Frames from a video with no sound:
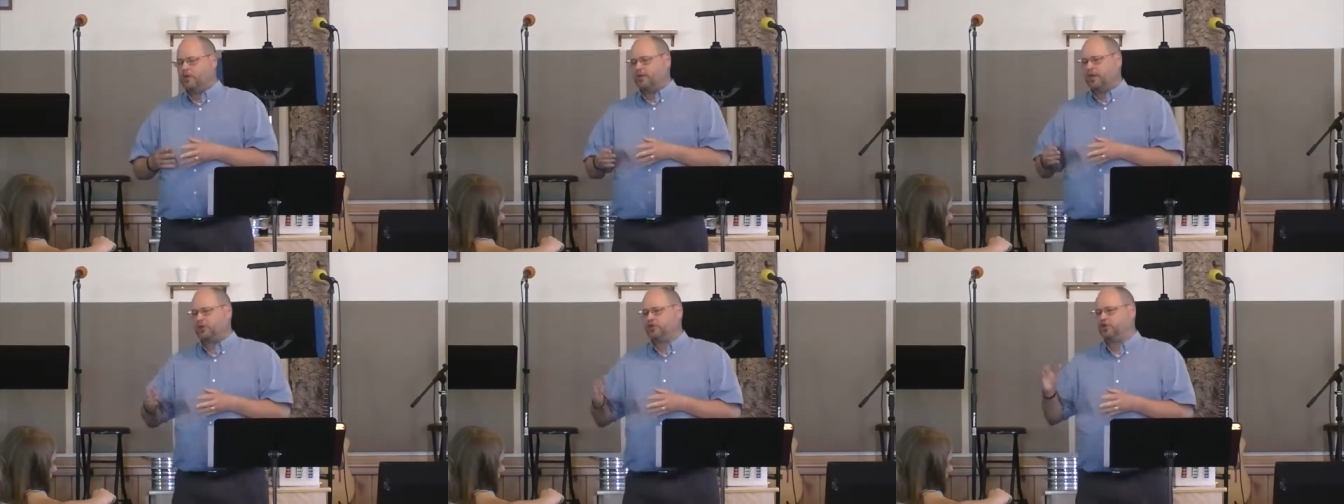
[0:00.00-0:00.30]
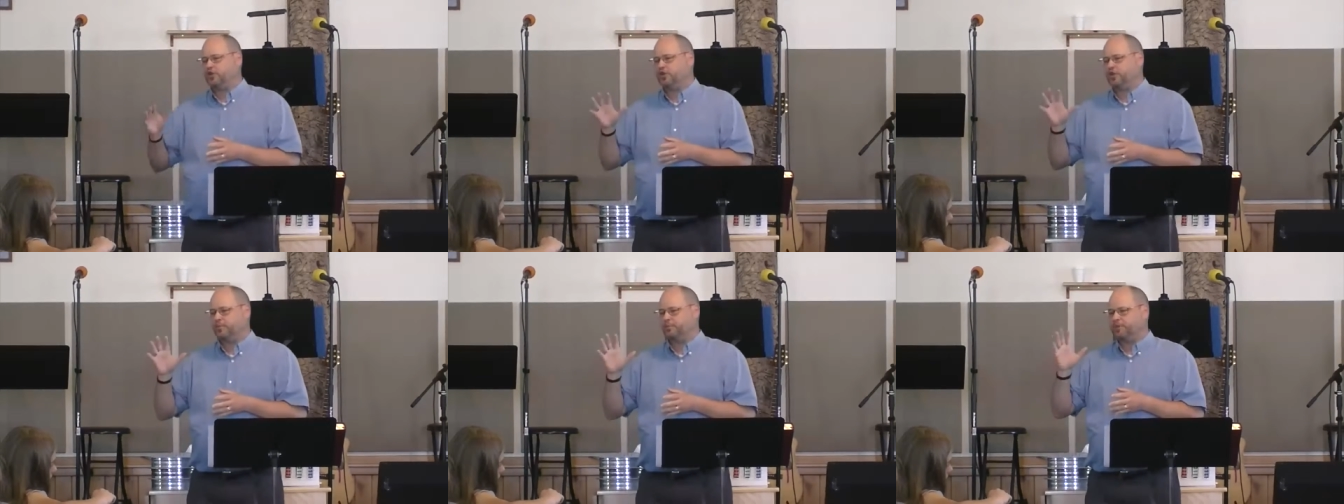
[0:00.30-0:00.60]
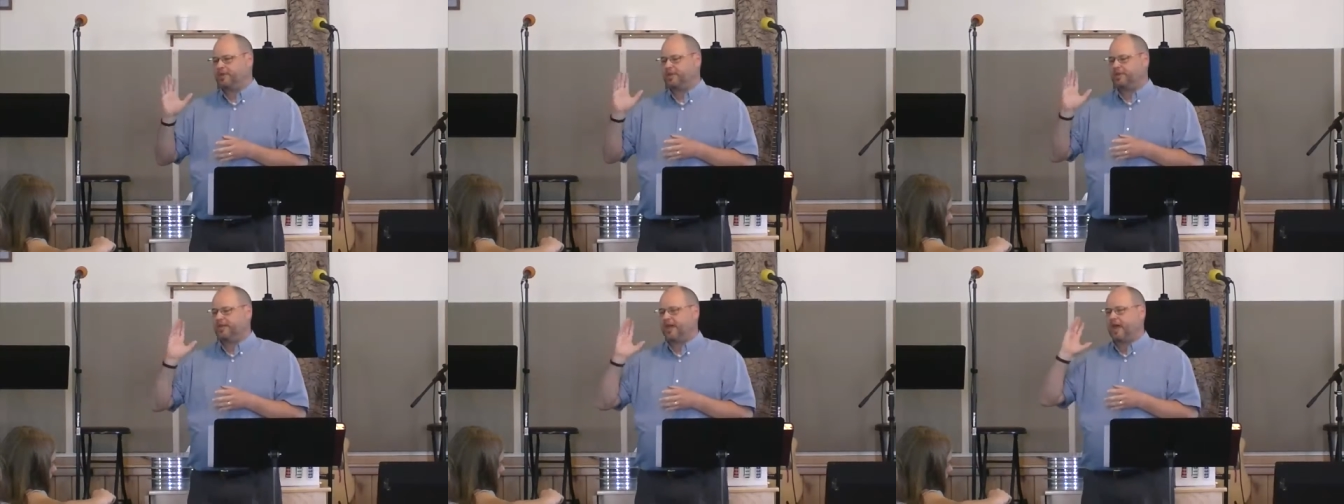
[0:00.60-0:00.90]
That you
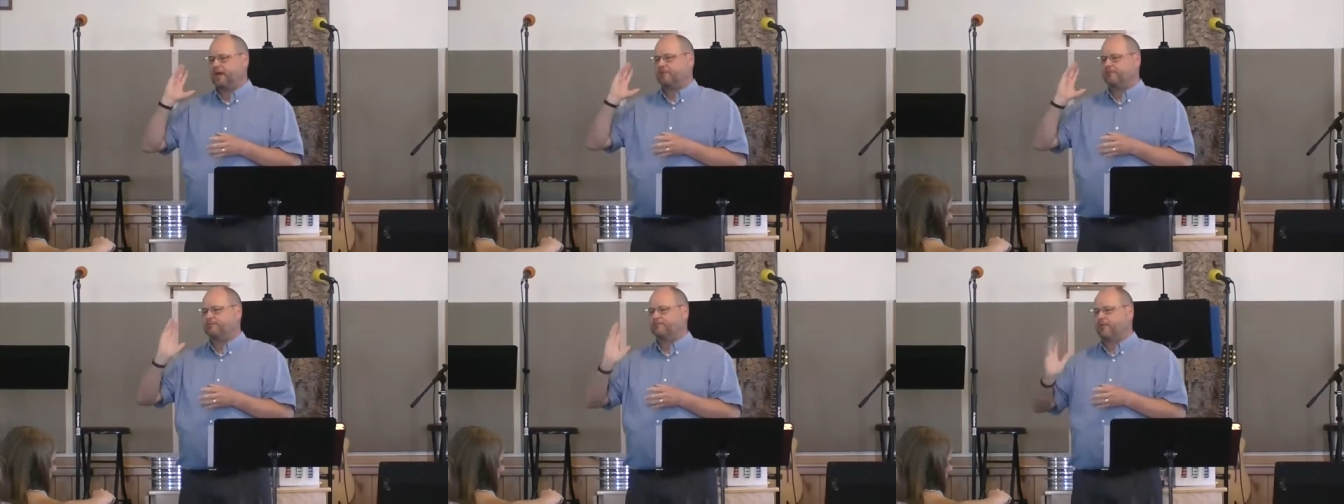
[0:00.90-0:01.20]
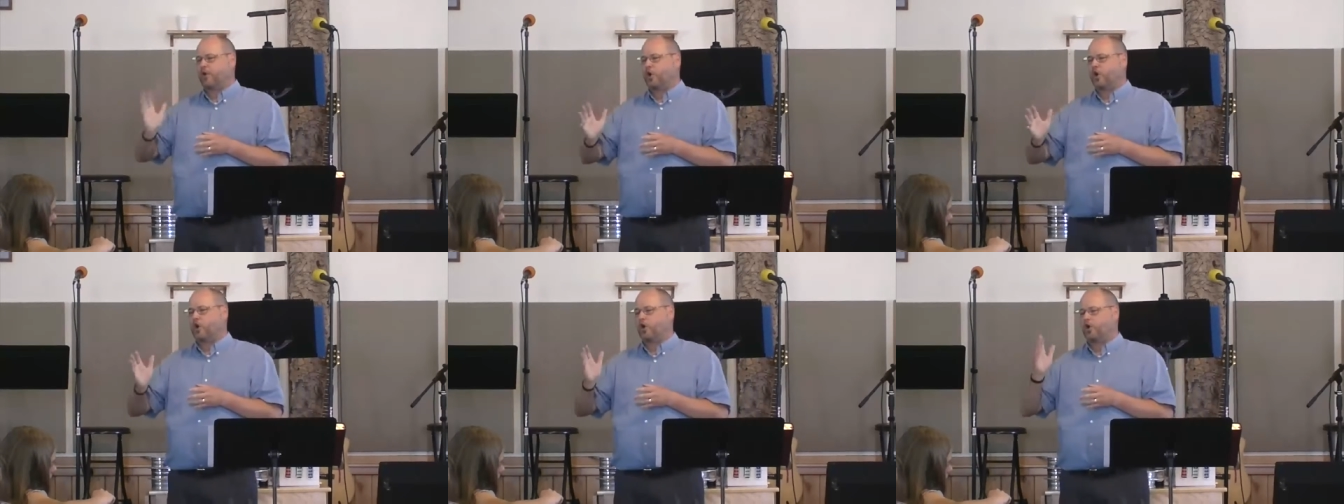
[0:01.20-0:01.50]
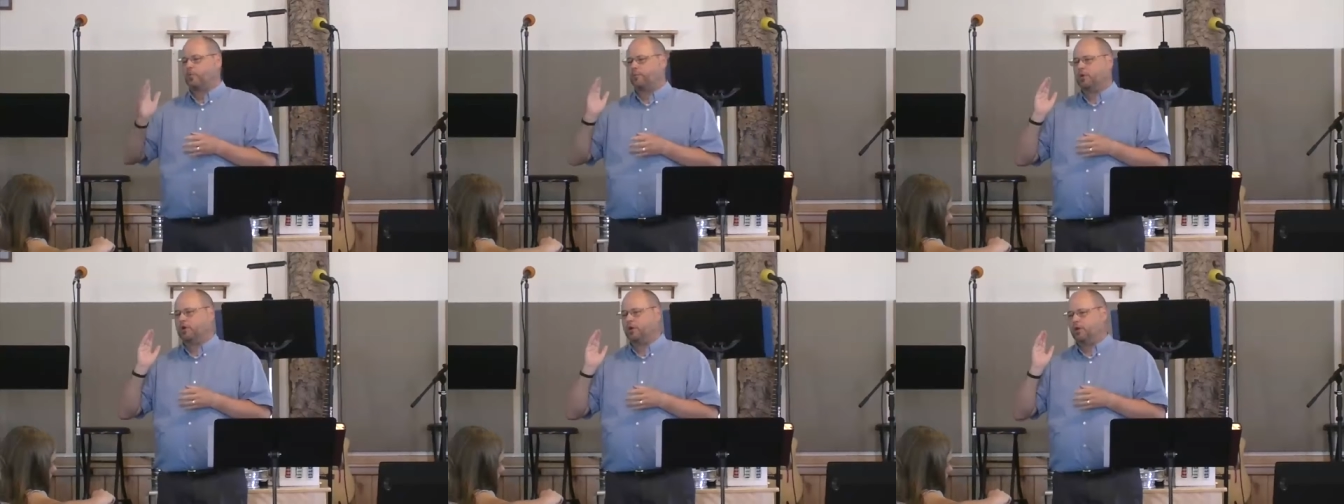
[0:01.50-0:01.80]
can be that
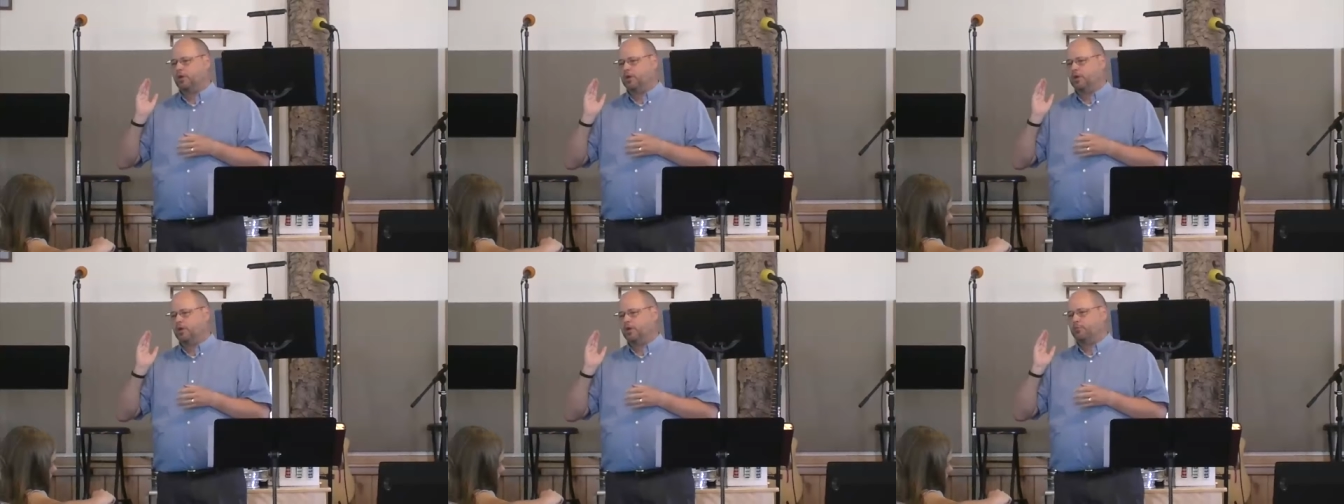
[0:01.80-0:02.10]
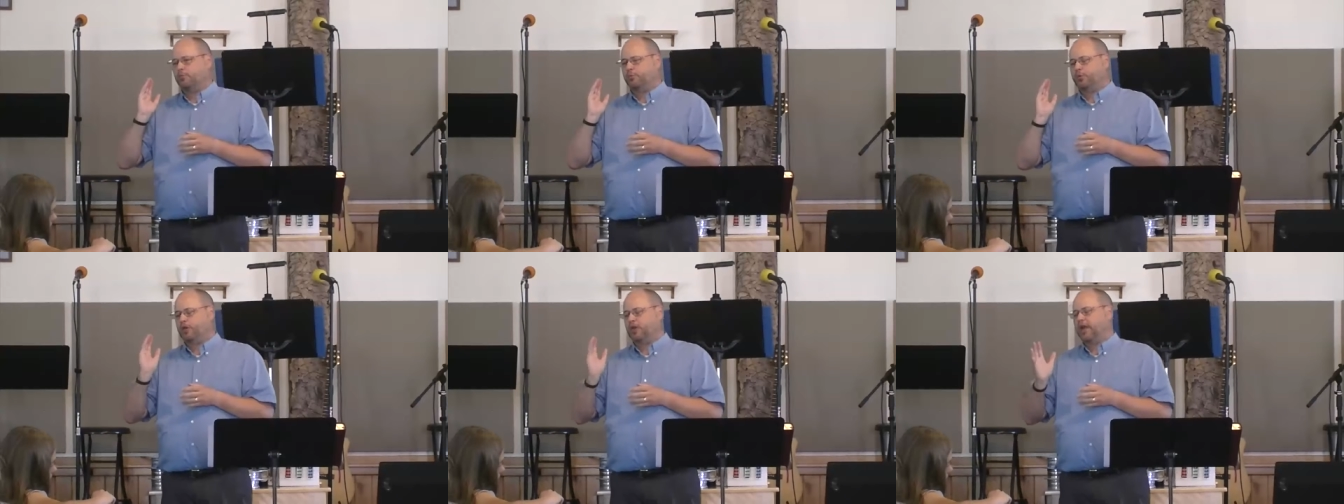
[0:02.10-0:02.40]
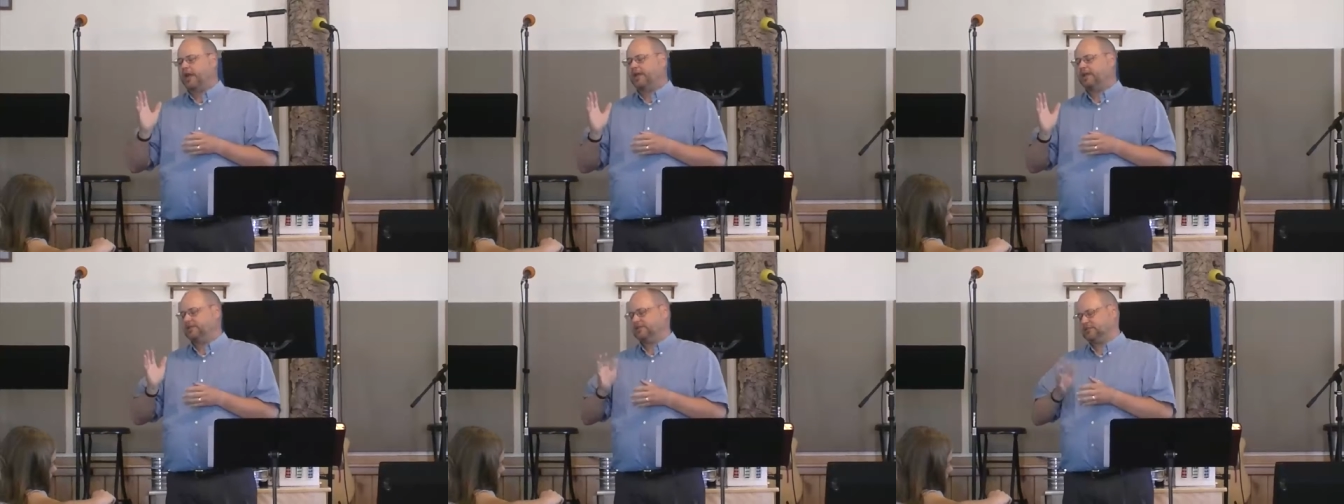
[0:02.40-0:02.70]
firm
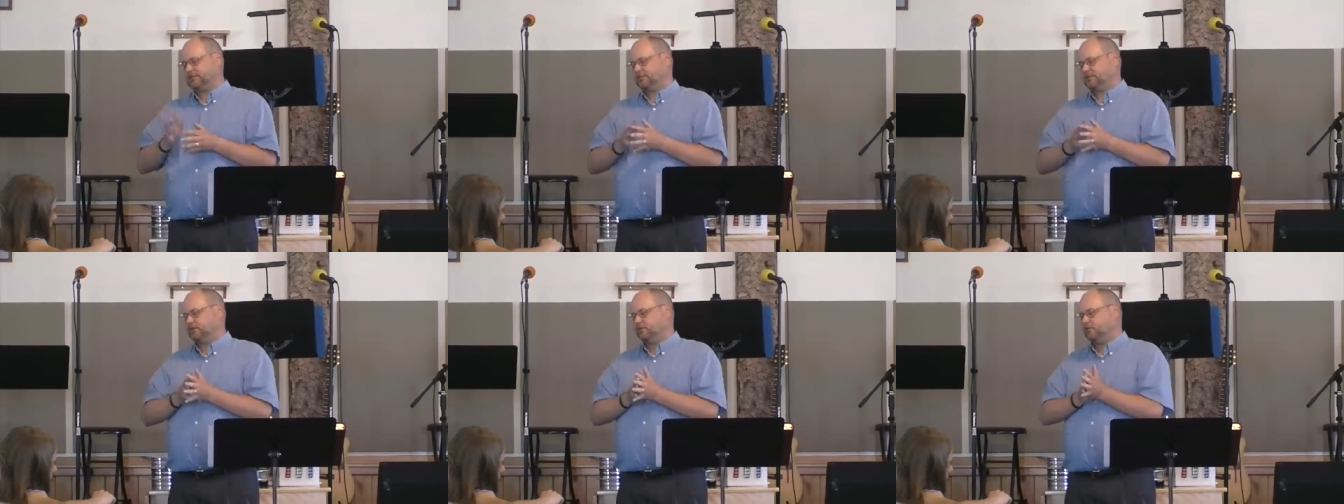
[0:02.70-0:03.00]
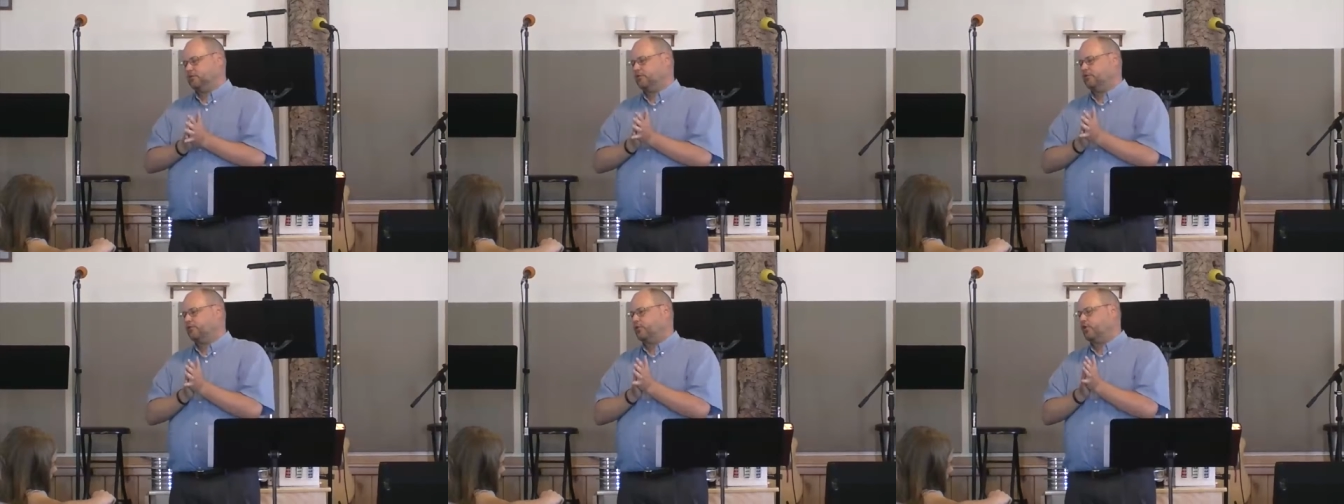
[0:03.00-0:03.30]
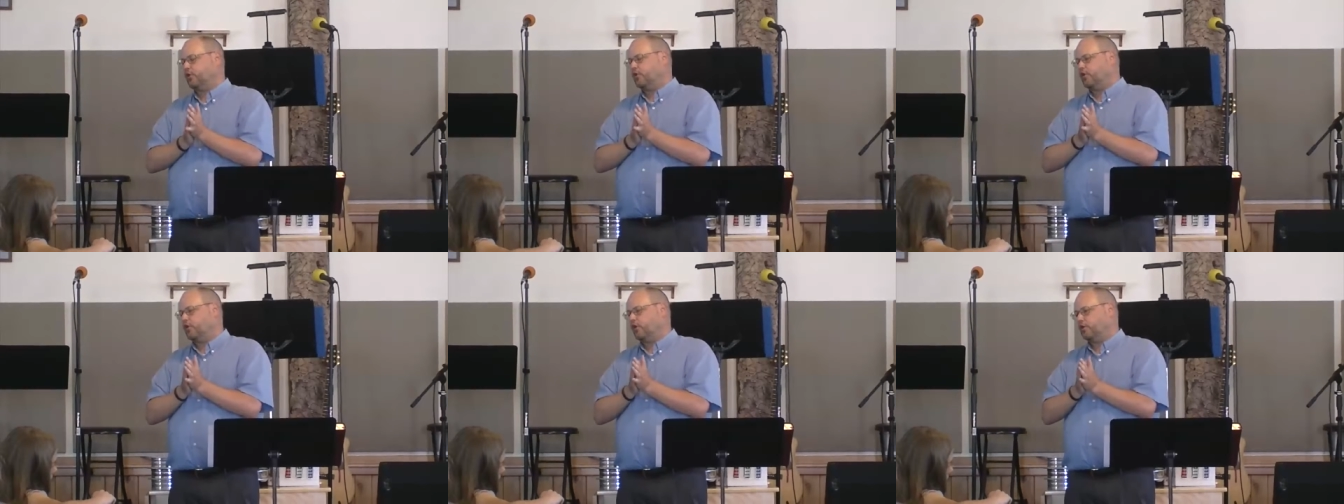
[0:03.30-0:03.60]
place
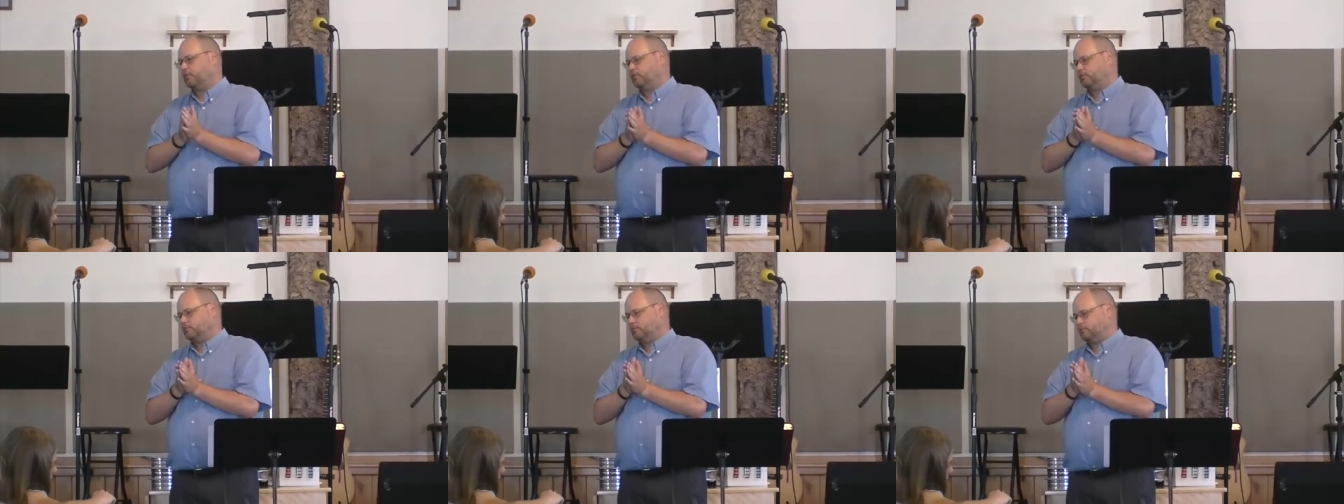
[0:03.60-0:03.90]
for her.